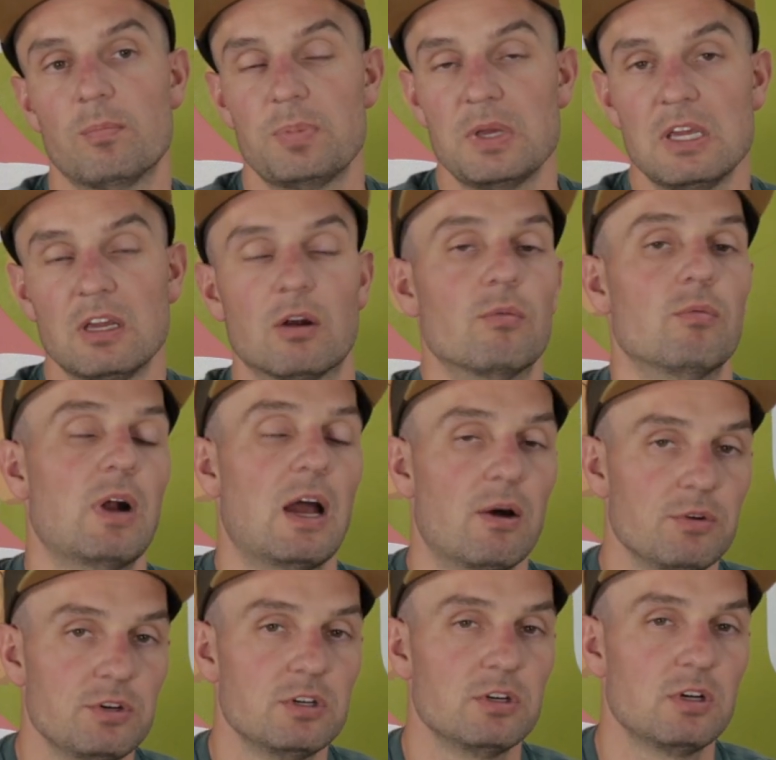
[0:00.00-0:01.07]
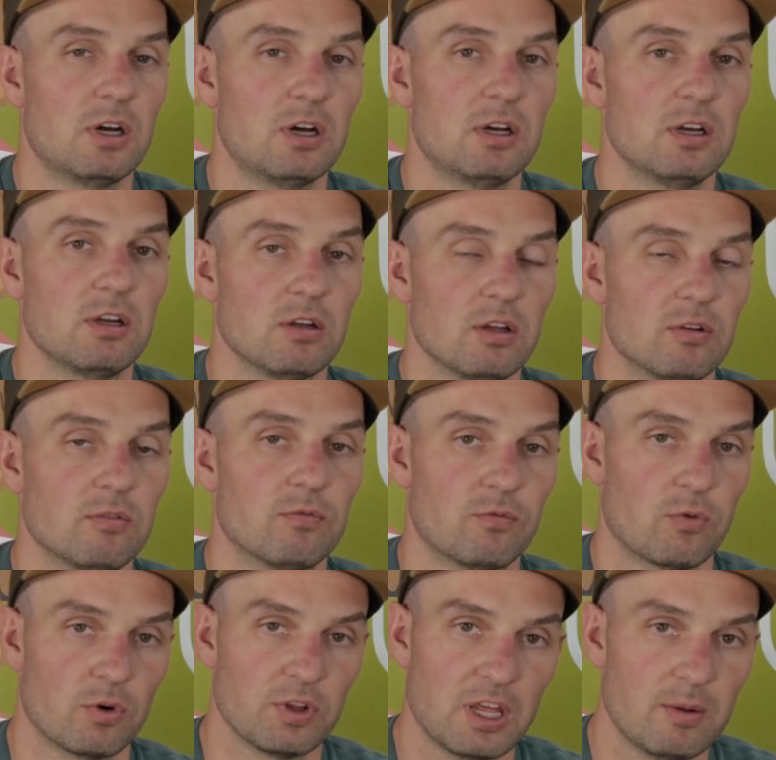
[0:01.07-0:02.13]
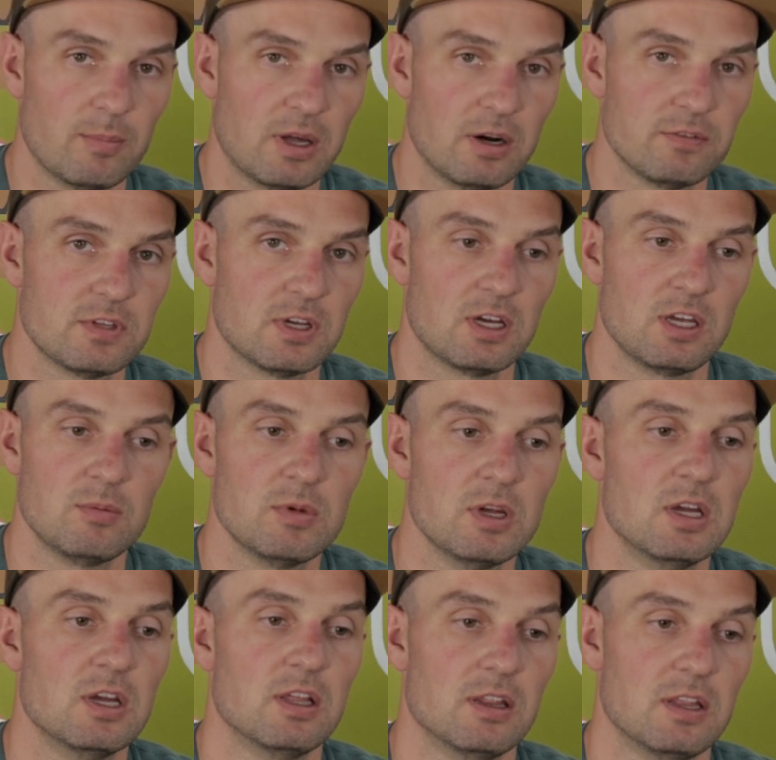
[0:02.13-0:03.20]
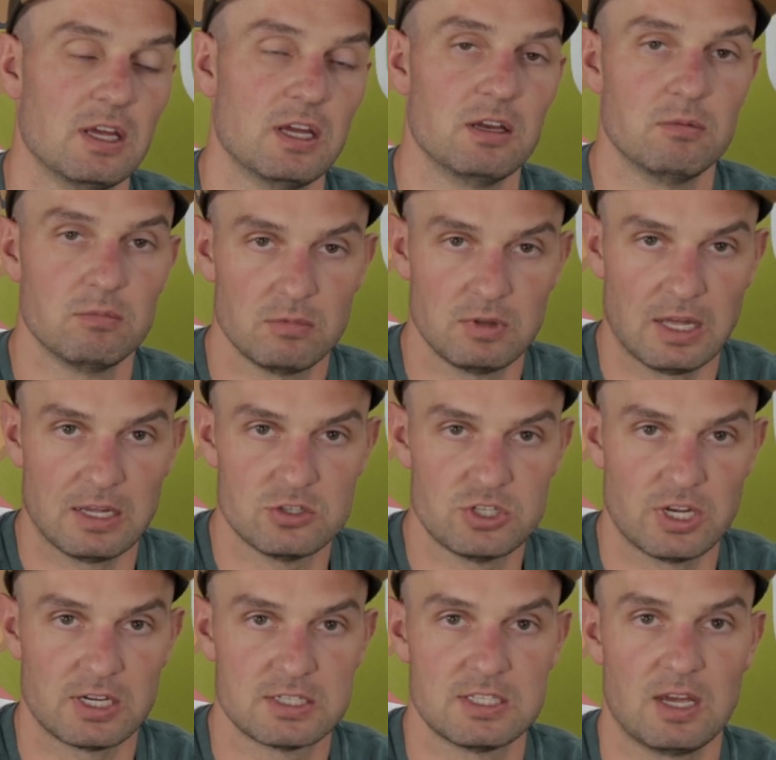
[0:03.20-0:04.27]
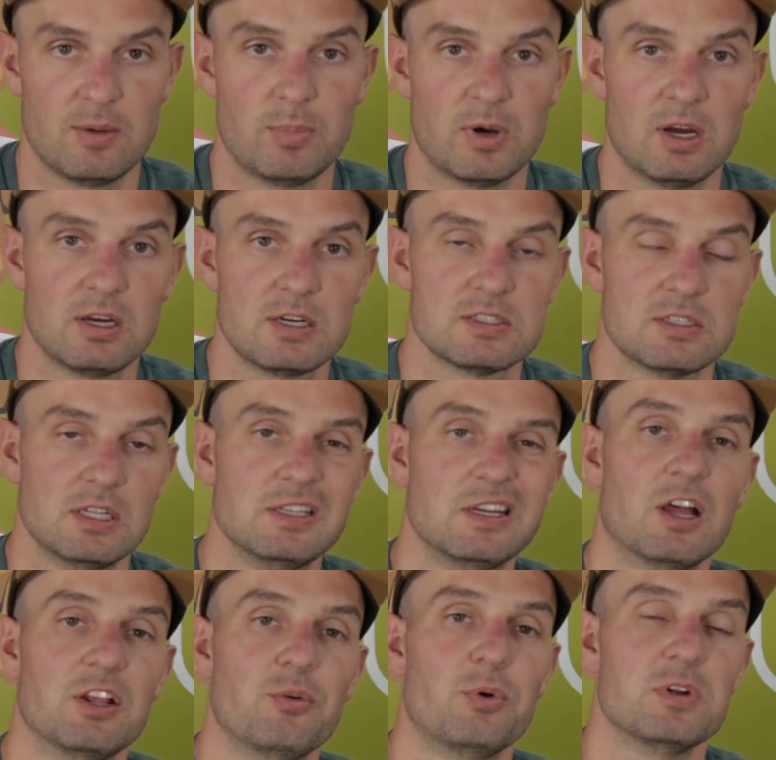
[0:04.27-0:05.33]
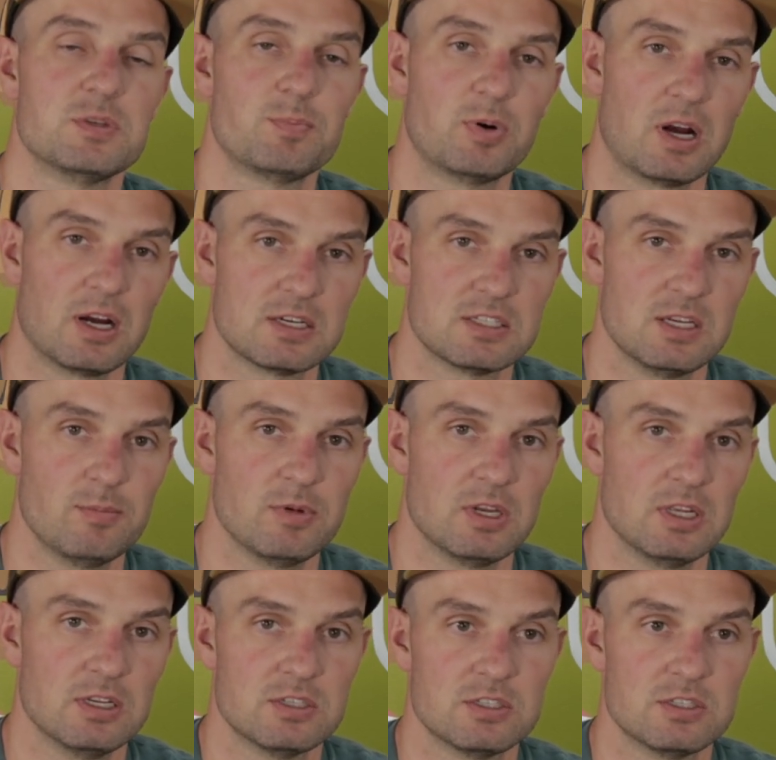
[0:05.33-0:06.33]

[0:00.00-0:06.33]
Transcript: being around your dog for that amount of time, then that checks that box. Then the other one's proximity.